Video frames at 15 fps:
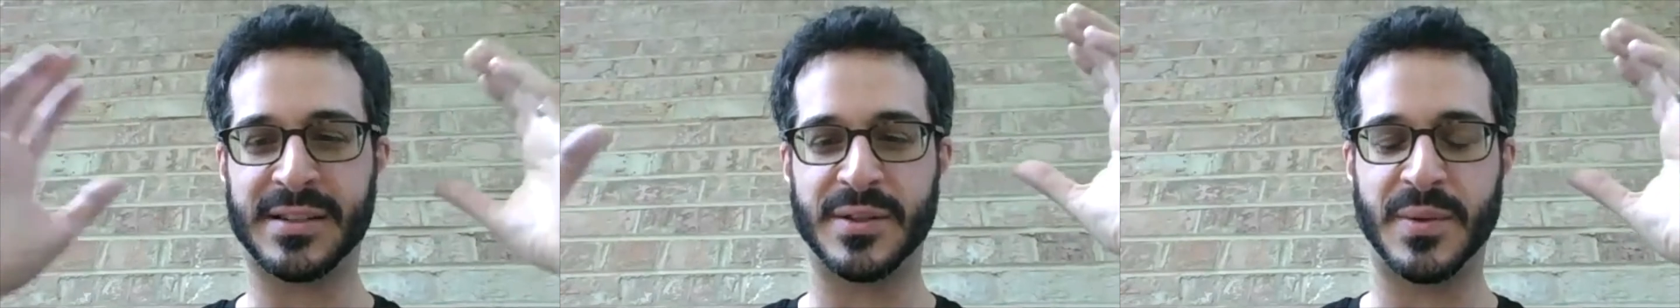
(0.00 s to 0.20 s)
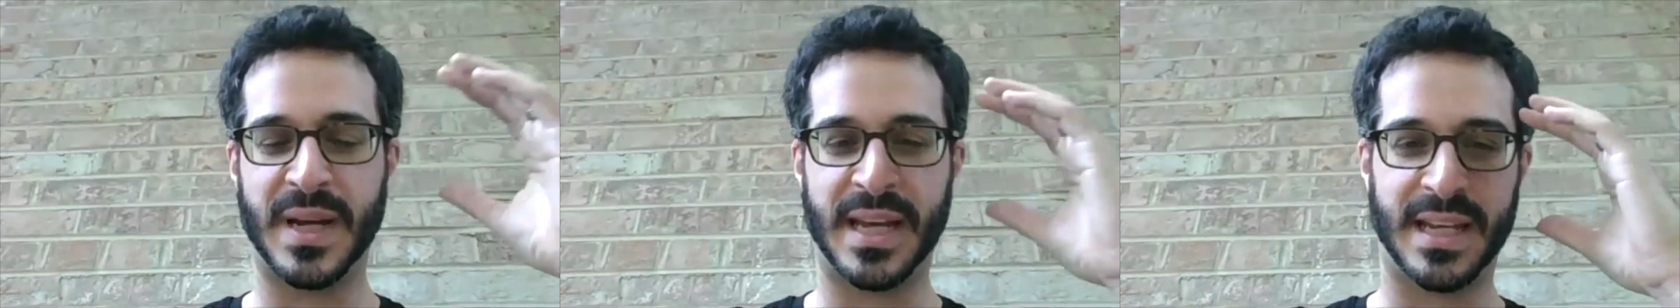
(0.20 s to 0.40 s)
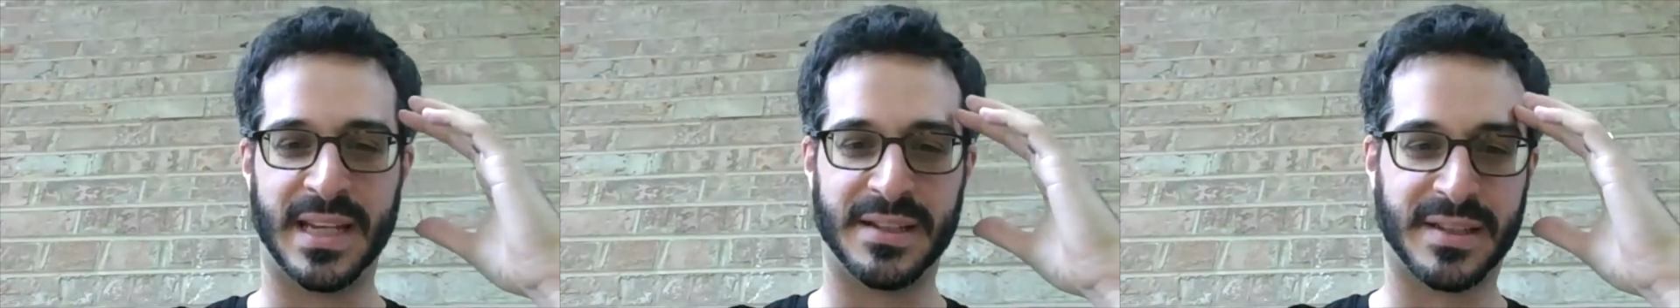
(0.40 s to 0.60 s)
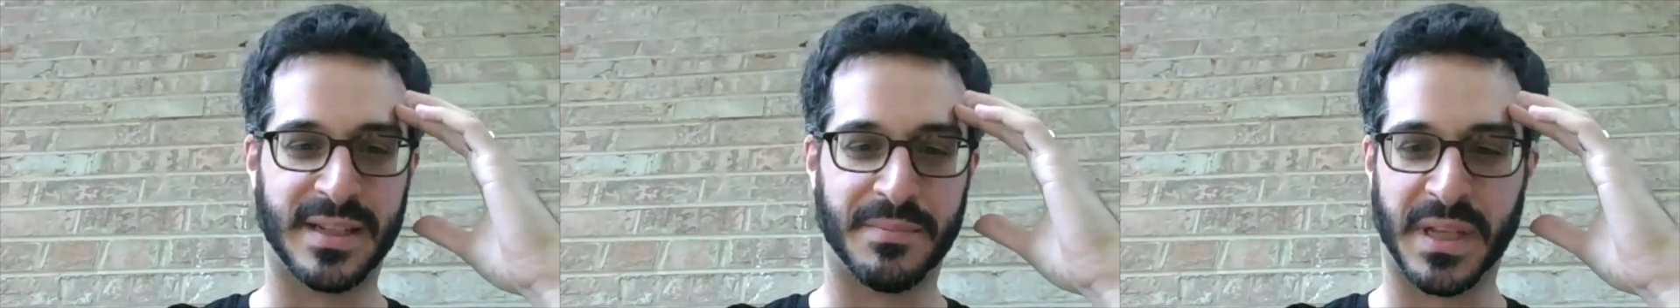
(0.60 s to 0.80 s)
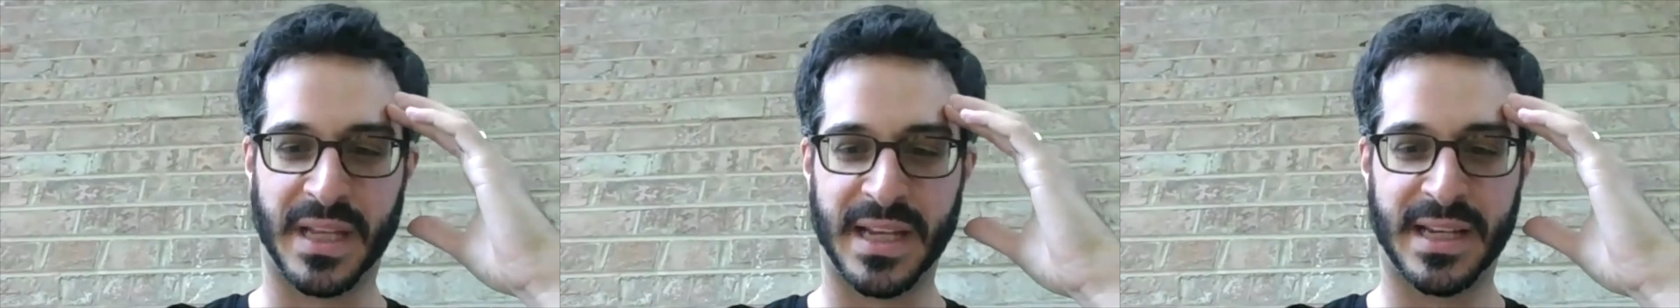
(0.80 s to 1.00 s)
away in
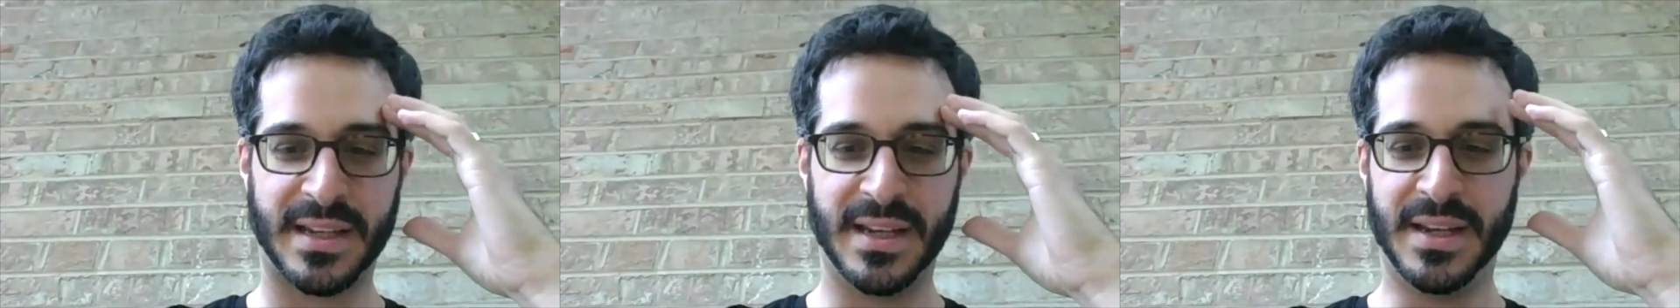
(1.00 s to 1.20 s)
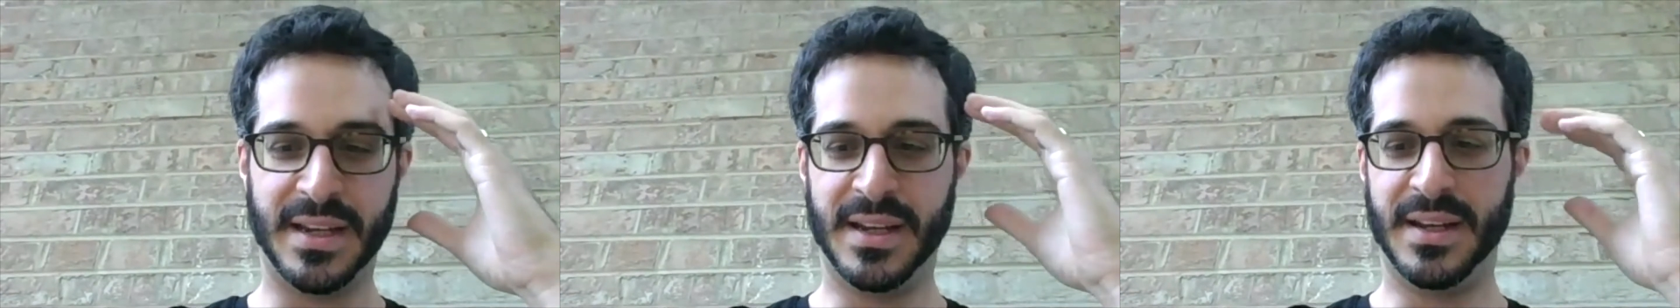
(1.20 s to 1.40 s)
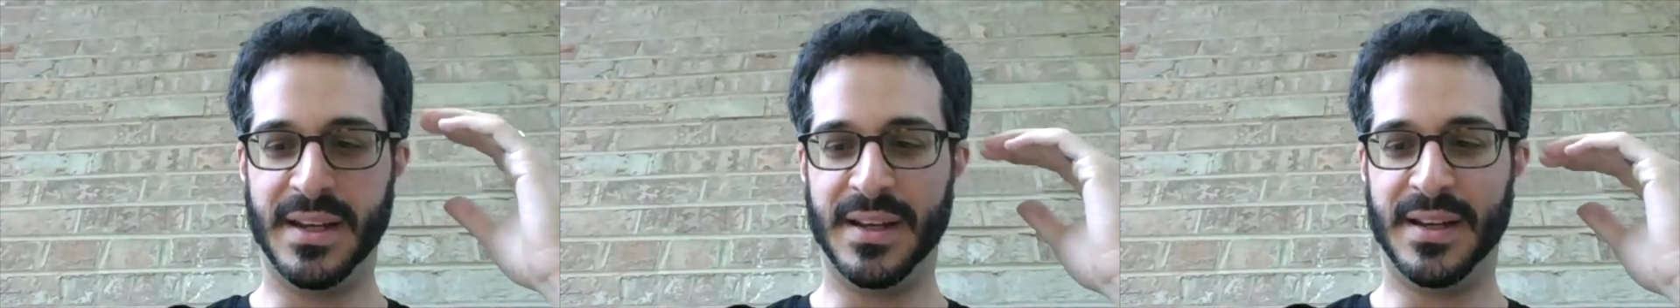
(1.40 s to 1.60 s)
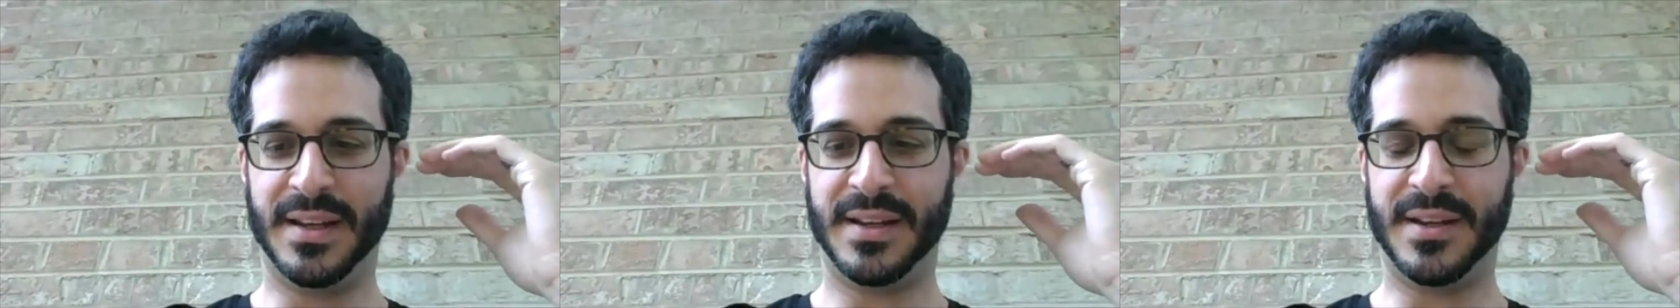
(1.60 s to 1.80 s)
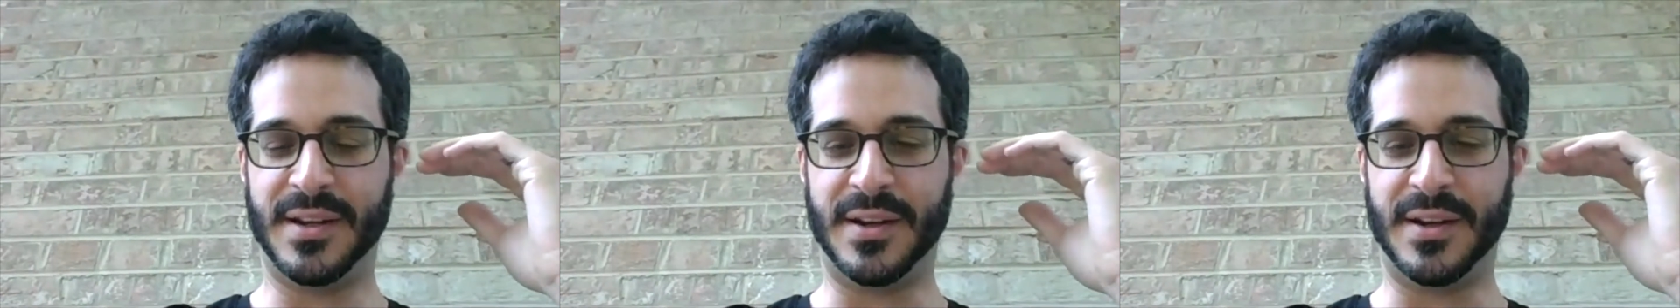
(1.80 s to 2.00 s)
some, like,
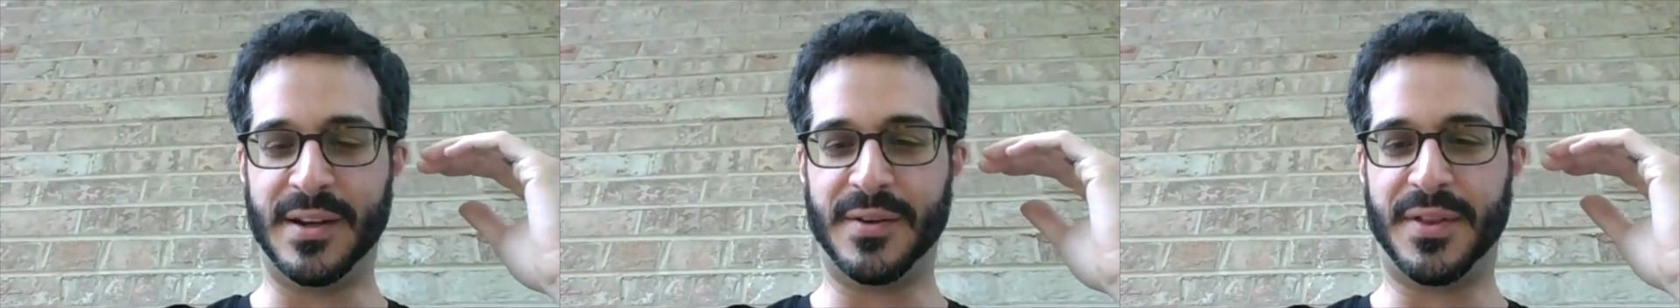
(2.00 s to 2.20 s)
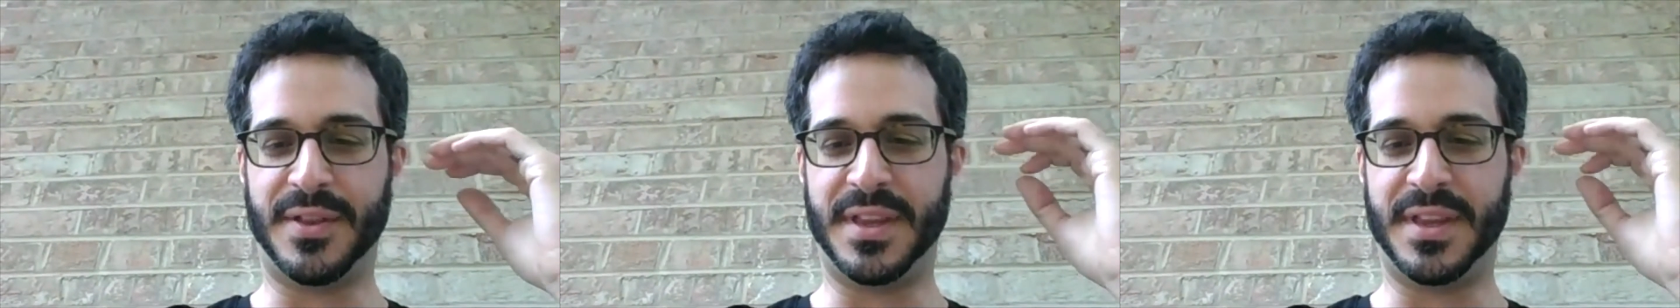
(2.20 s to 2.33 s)
you know,